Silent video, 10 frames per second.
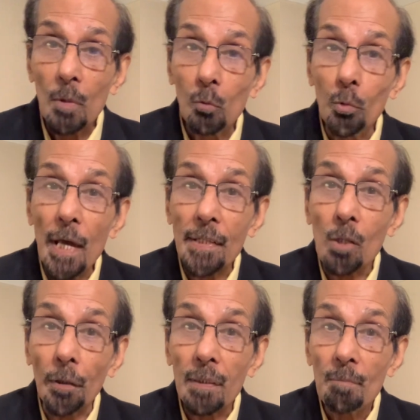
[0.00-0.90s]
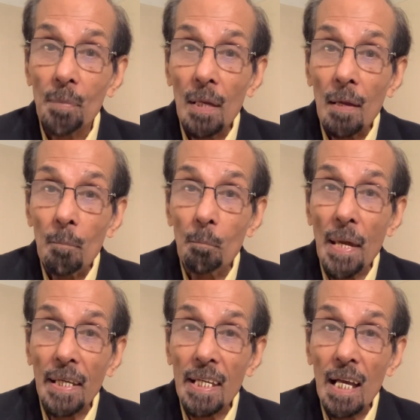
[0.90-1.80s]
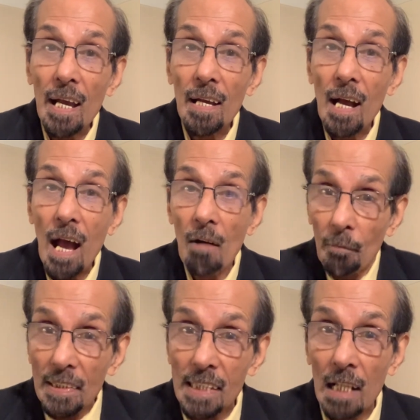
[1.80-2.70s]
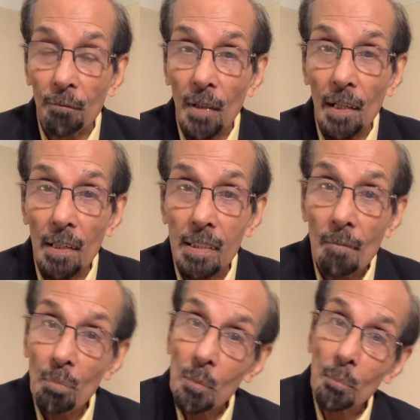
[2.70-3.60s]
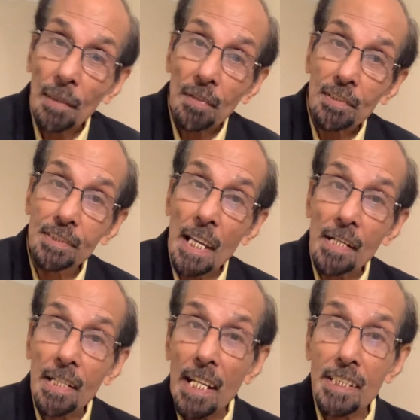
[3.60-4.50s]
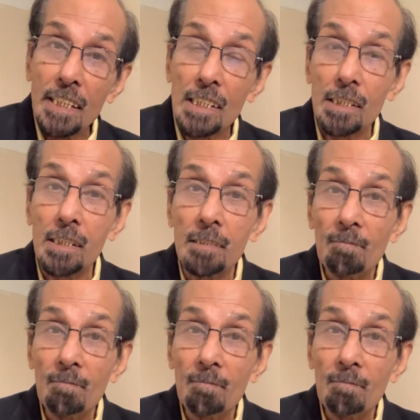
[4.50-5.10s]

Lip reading: We are not making ourselves heard, but the generations